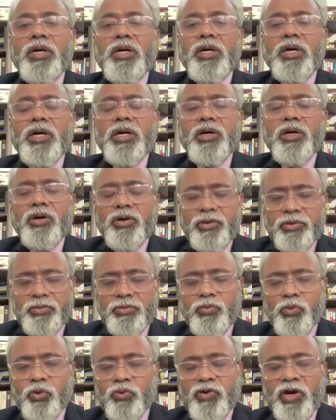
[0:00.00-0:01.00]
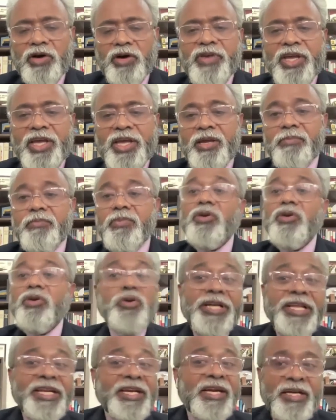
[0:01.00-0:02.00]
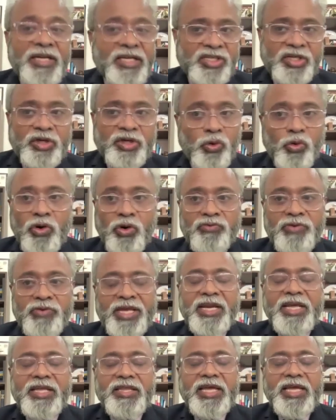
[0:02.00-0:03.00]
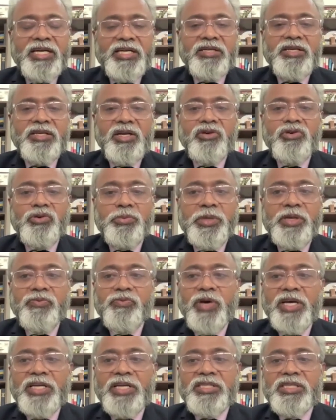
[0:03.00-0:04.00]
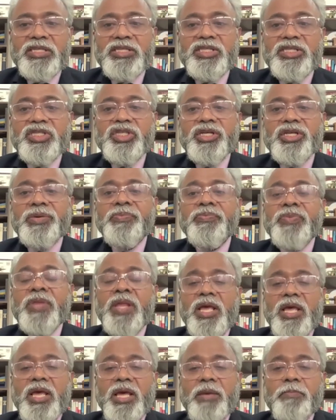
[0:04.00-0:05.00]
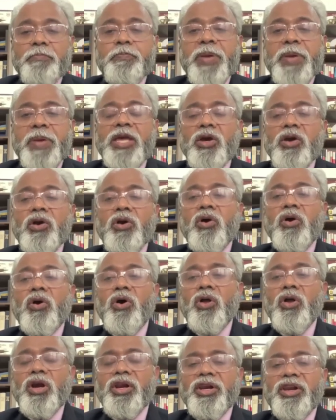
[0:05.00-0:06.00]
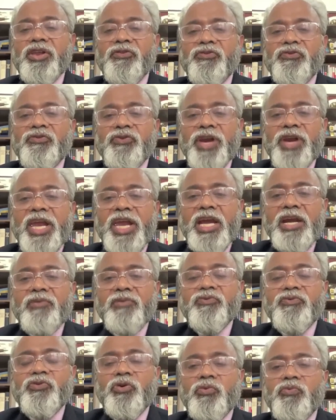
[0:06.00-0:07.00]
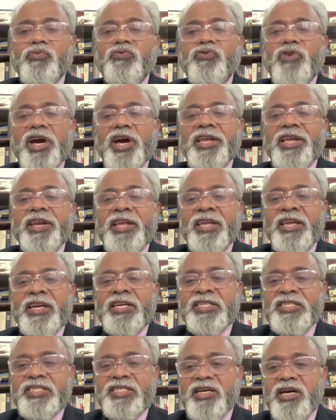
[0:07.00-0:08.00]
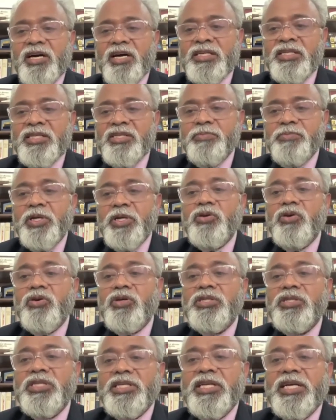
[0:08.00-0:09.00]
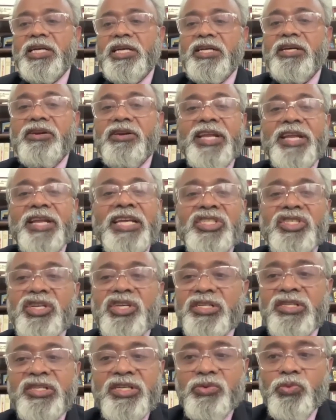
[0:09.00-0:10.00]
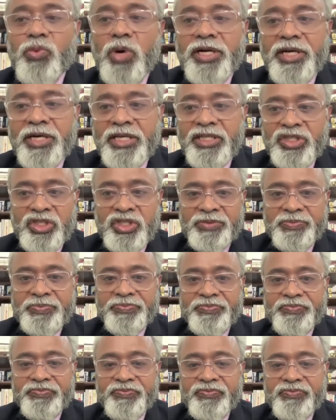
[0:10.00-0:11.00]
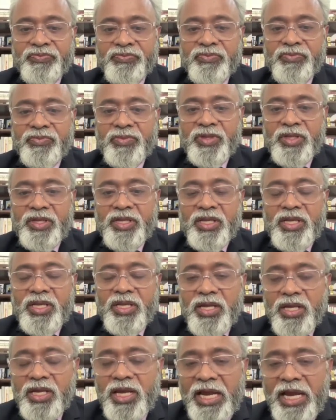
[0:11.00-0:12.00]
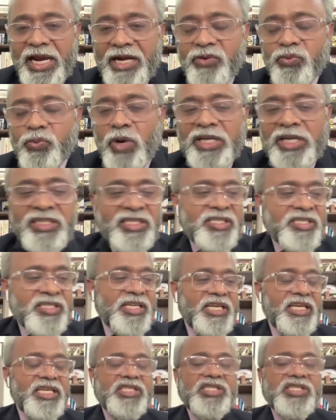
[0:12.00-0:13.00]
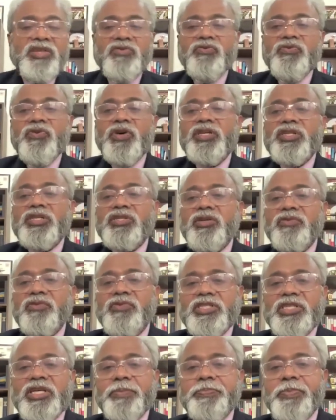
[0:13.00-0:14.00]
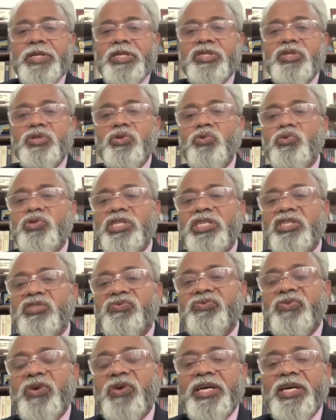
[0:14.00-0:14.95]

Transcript: uh, uh, move away, but Ondina doesn't go away. And, and that turned out to be a wise decision. Bengal refrained from firing its guns because it had a range disadvantage. At one stage, the first of the Japanese cruisers